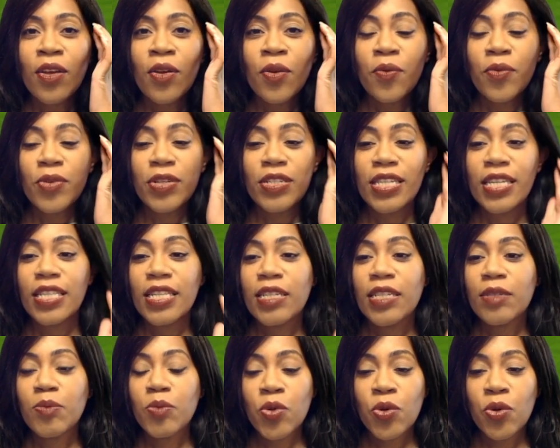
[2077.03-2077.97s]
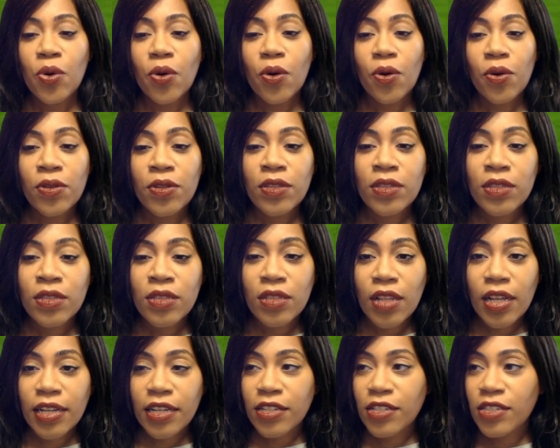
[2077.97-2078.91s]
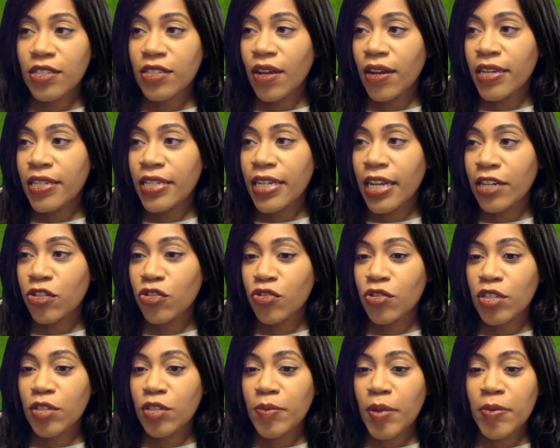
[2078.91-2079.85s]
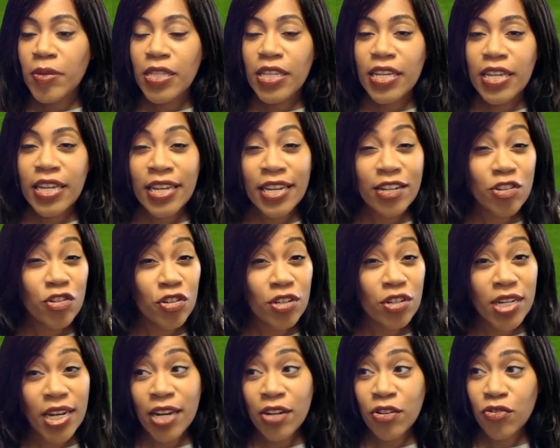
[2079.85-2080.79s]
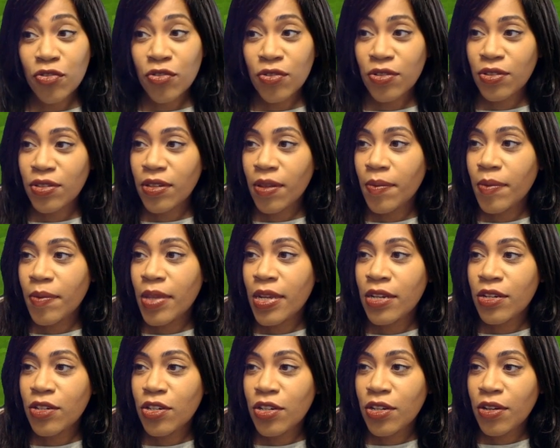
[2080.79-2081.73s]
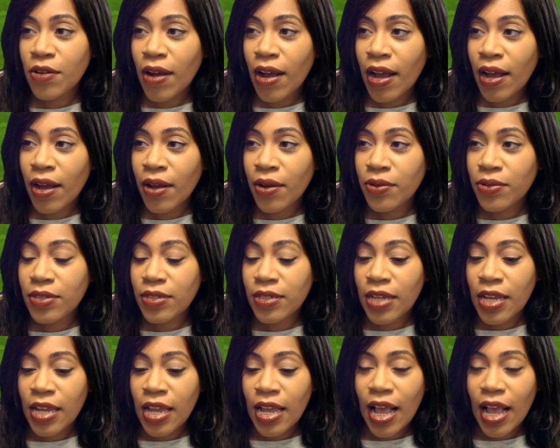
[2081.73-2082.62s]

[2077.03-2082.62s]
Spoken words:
we see these more on like a side entrance, maybe the kitchen entrance or something to your house,